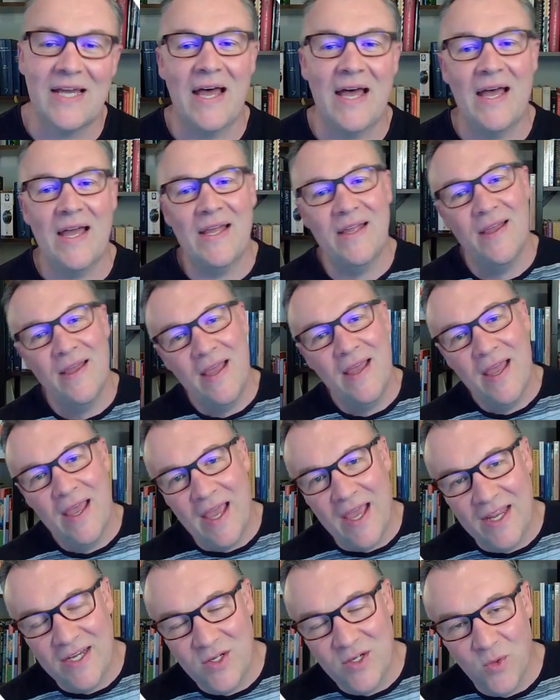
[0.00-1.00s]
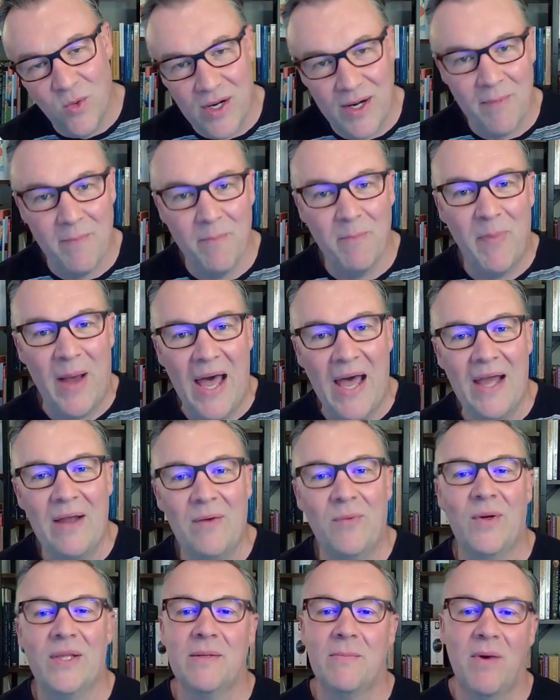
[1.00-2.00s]
high and you want to buy
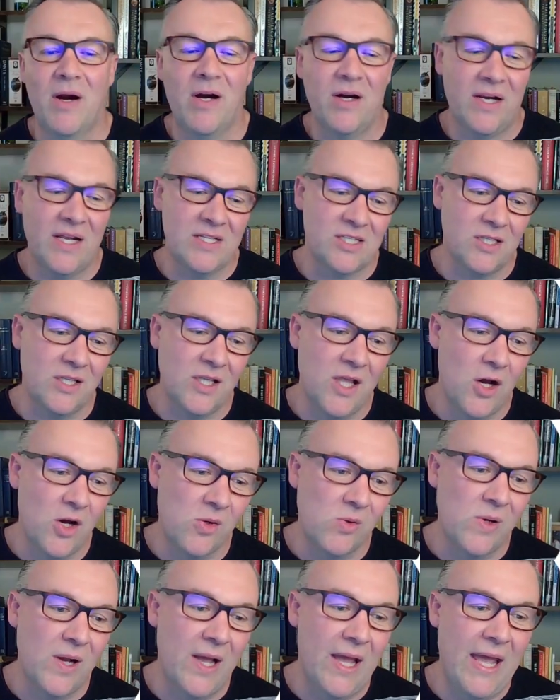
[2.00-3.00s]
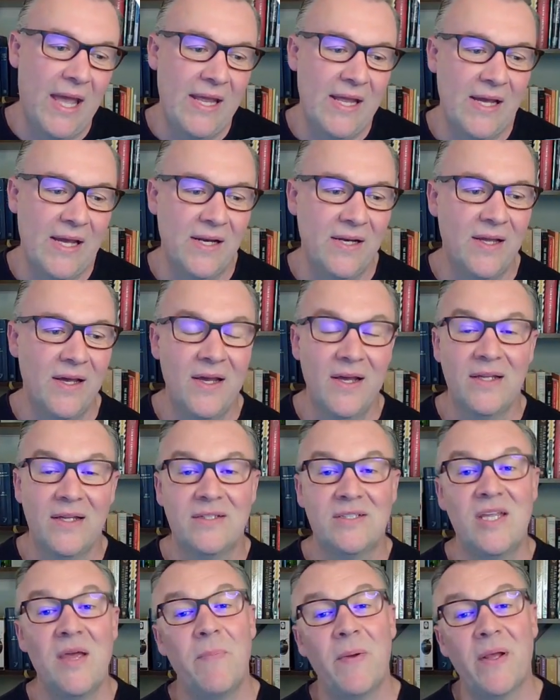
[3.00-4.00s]
when the market's low. And
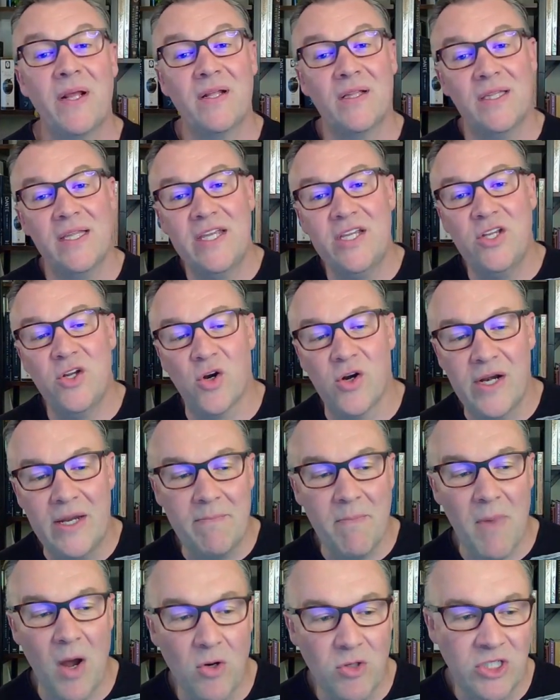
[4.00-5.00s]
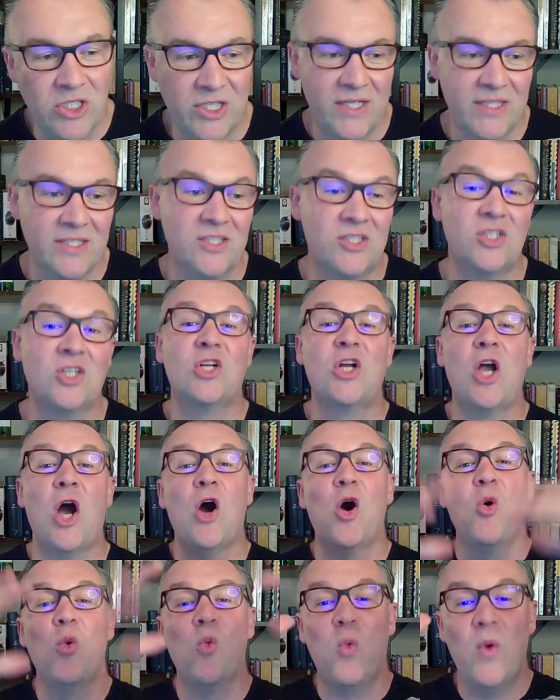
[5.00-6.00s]
typically your emotions
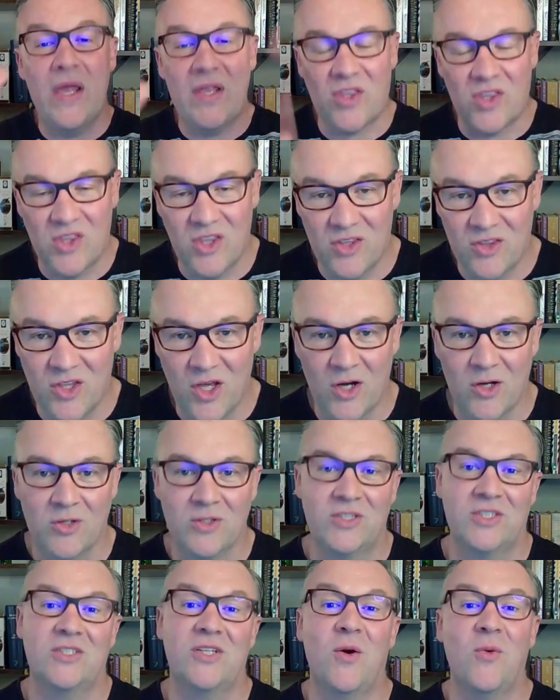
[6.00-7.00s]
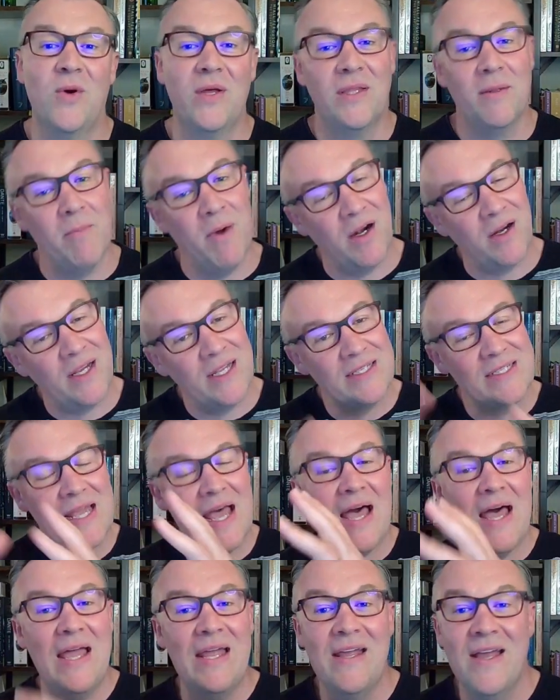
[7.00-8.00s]
go with those. So when the market's
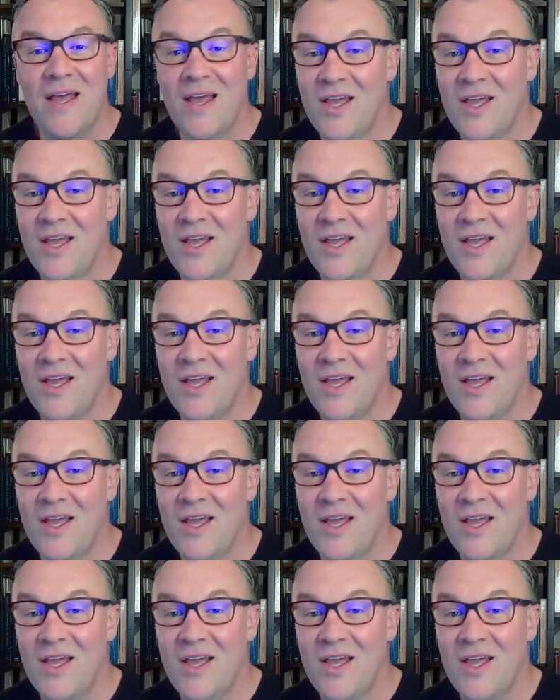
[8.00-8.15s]
high,